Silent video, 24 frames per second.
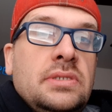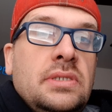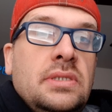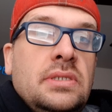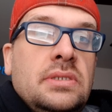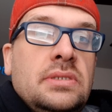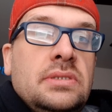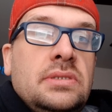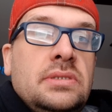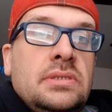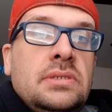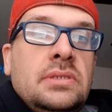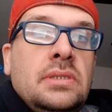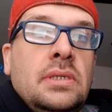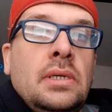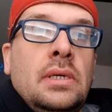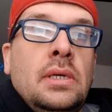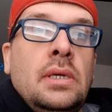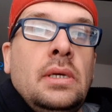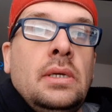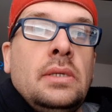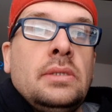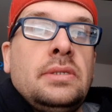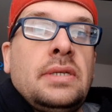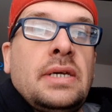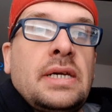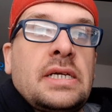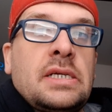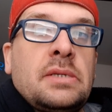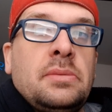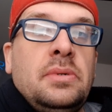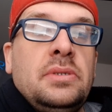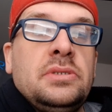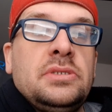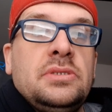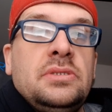these
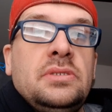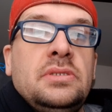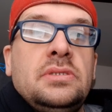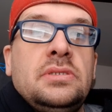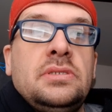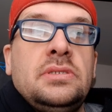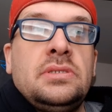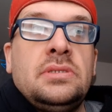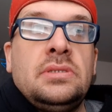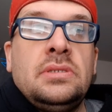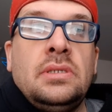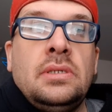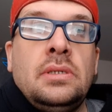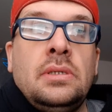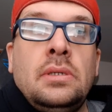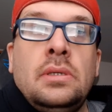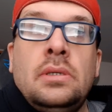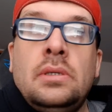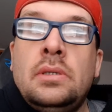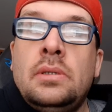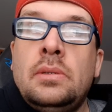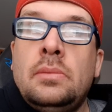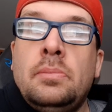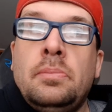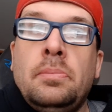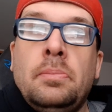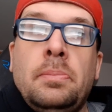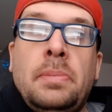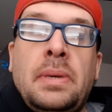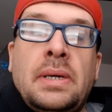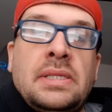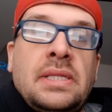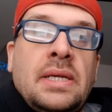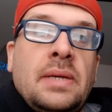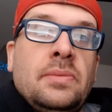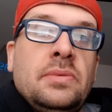documentaries
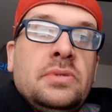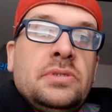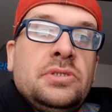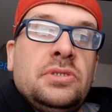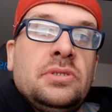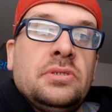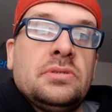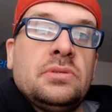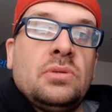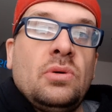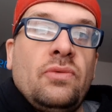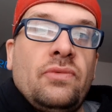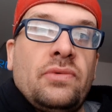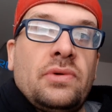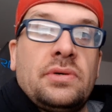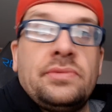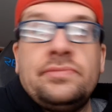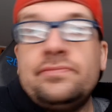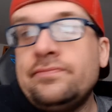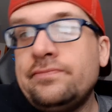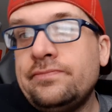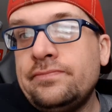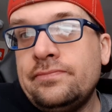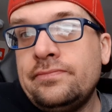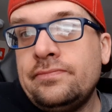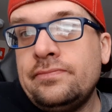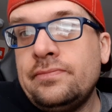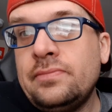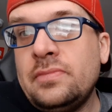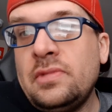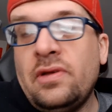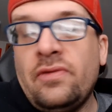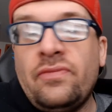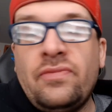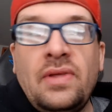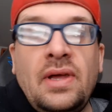by the time this year's over.
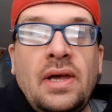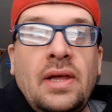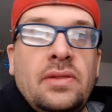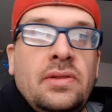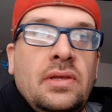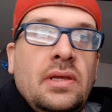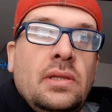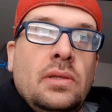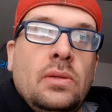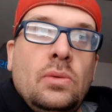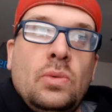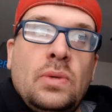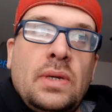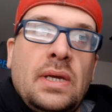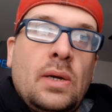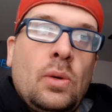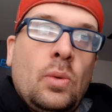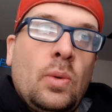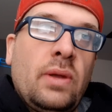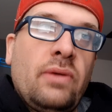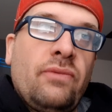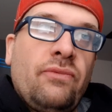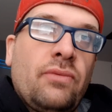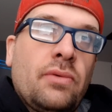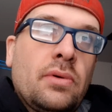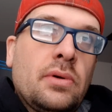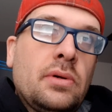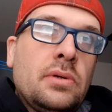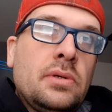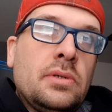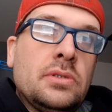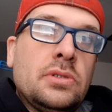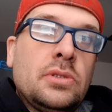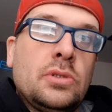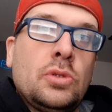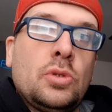If not, then we gotta wait for
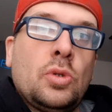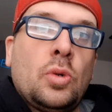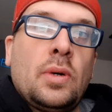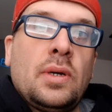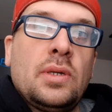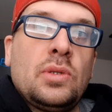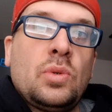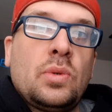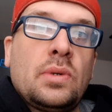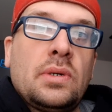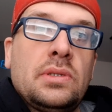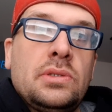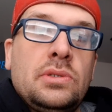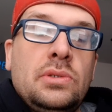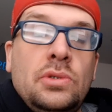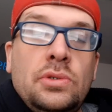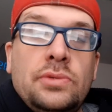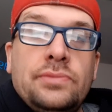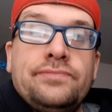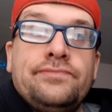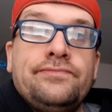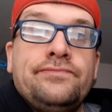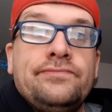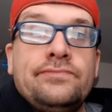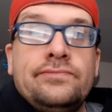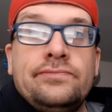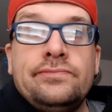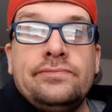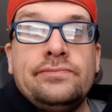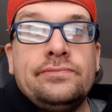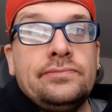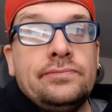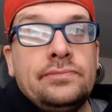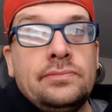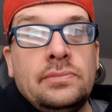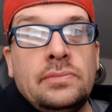2022.
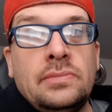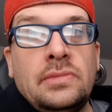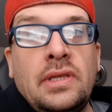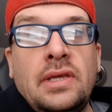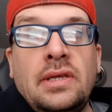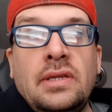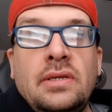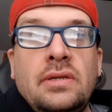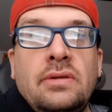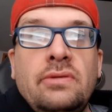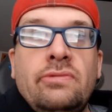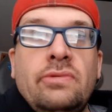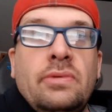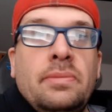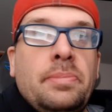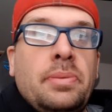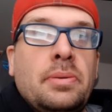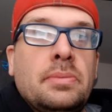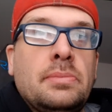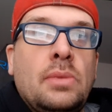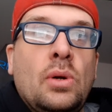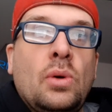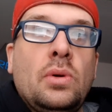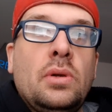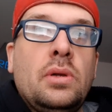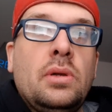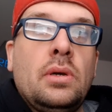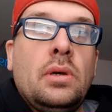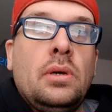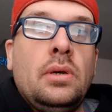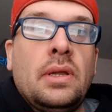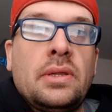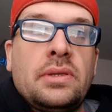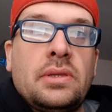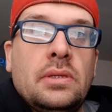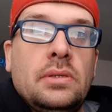They didn't even promote it
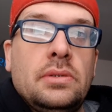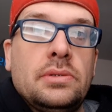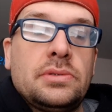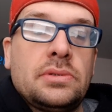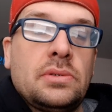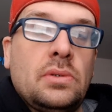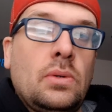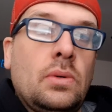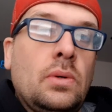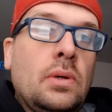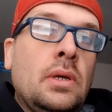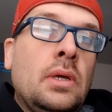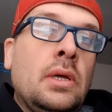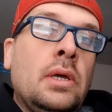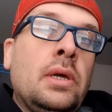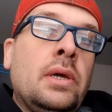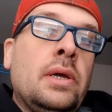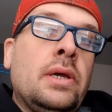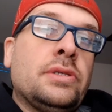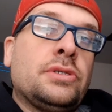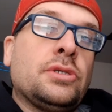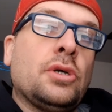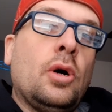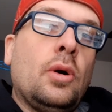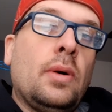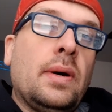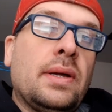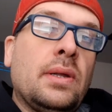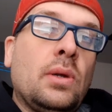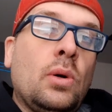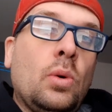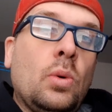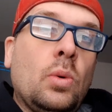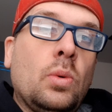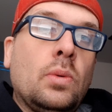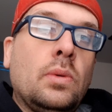or nothing, so it's all on
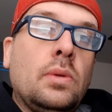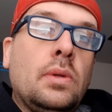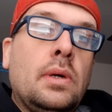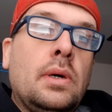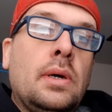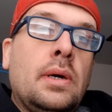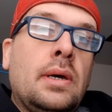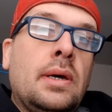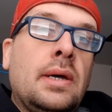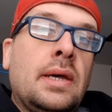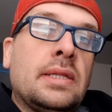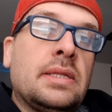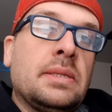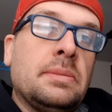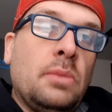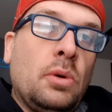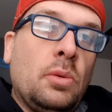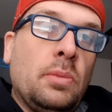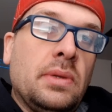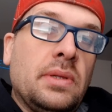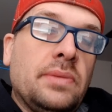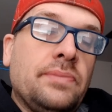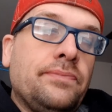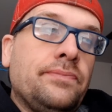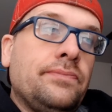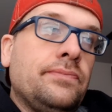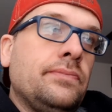hold at the moment.